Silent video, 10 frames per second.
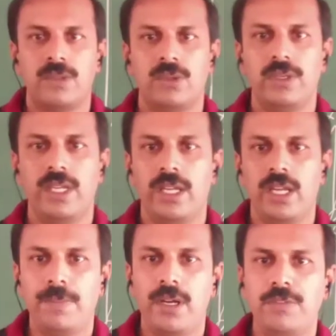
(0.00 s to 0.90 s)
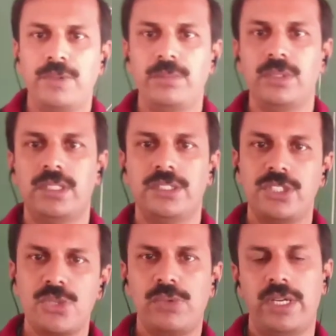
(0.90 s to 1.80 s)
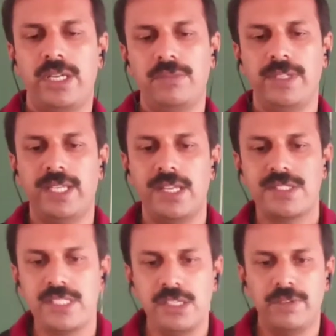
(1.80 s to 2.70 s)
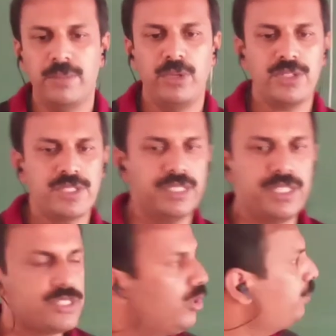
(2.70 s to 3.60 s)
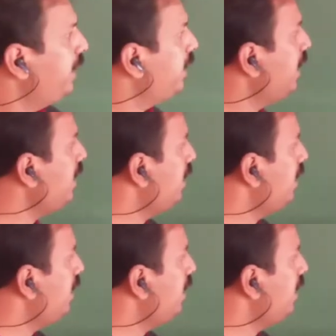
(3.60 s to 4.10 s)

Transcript: Okay, apart from this one, we can see one more thing. This omega,